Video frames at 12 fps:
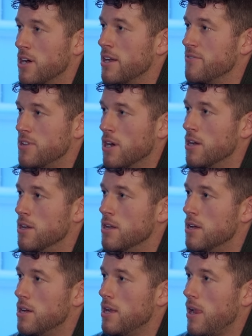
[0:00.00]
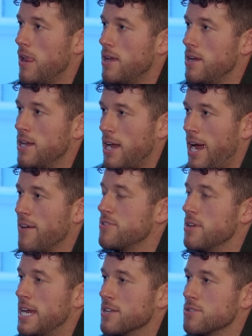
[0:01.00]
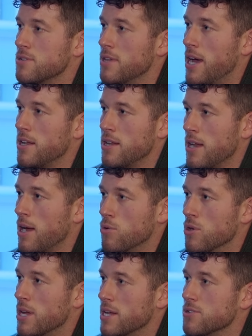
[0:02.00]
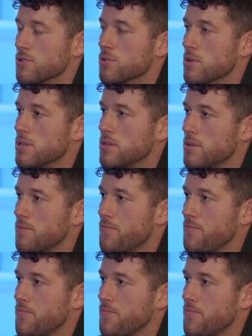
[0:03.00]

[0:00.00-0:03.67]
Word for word: done, I've done. And I have to answer to that, and I will answer to it.